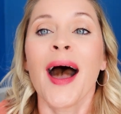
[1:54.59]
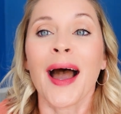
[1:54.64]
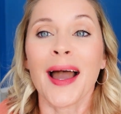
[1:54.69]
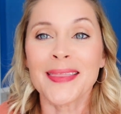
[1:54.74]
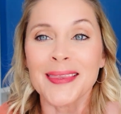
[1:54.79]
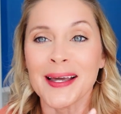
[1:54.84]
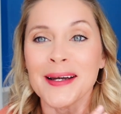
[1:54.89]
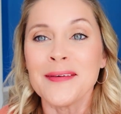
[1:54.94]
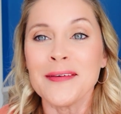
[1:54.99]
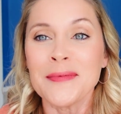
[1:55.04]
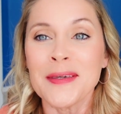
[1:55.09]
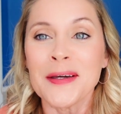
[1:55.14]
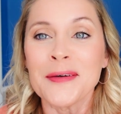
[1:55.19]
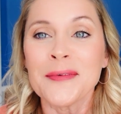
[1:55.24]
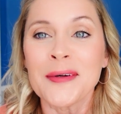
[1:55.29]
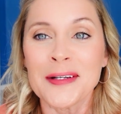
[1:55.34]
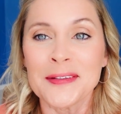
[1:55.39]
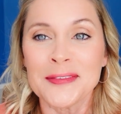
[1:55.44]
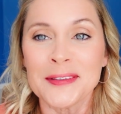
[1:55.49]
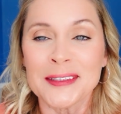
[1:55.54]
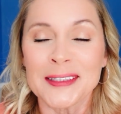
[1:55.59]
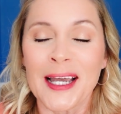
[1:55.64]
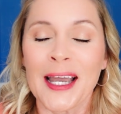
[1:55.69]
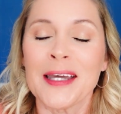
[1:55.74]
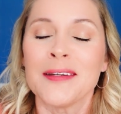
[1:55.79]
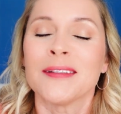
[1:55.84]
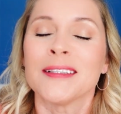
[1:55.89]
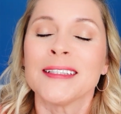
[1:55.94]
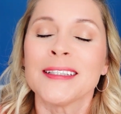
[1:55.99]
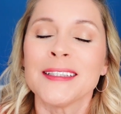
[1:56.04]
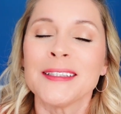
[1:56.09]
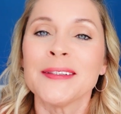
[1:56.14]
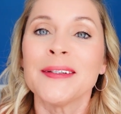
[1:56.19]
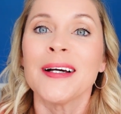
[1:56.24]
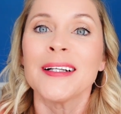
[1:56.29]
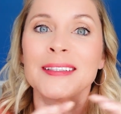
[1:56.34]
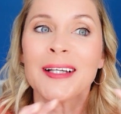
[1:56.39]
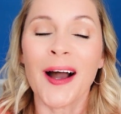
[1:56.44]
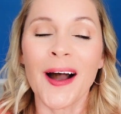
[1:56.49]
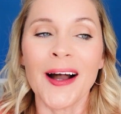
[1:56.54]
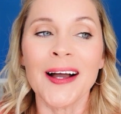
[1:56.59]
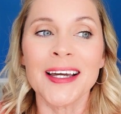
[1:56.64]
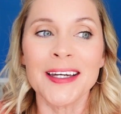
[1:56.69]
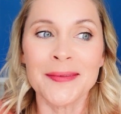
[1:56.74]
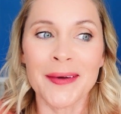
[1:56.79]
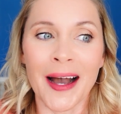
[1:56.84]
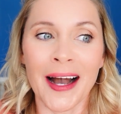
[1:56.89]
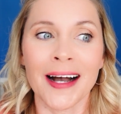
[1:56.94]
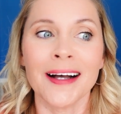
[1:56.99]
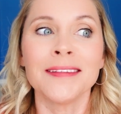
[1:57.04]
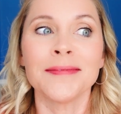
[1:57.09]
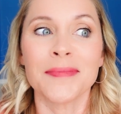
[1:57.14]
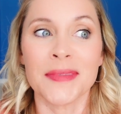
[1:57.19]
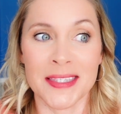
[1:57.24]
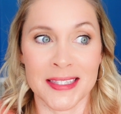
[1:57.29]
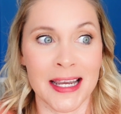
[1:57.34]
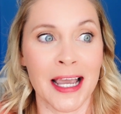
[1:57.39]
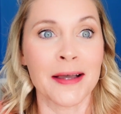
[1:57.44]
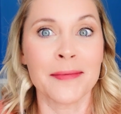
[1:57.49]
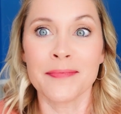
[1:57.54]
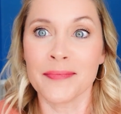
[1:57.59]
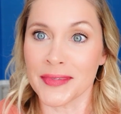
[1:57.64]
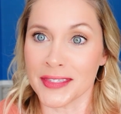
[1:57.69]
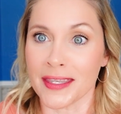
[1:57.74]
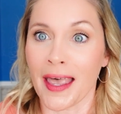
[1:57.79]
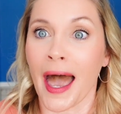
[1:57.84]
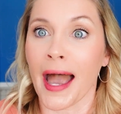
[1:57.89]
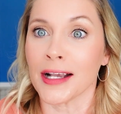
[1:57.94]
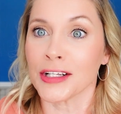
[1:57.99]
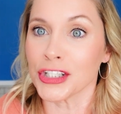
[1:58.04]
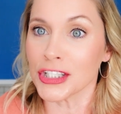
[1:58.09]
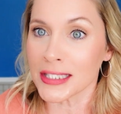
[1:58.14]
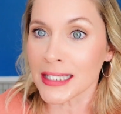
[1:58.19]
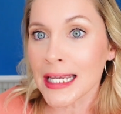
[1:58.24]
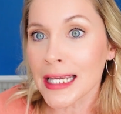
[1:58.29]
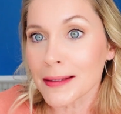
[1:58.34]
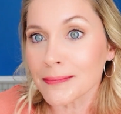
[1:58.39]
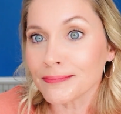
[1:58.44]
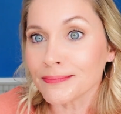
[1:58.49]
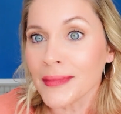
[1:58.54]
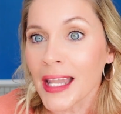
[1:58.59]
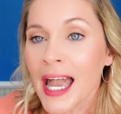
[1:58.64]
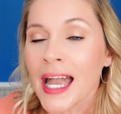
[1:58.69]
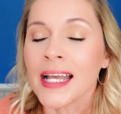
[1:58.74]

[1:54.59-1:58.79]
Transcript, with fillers: I thought it would be a wonderful wonderful time to talk about STEM slash STEAM.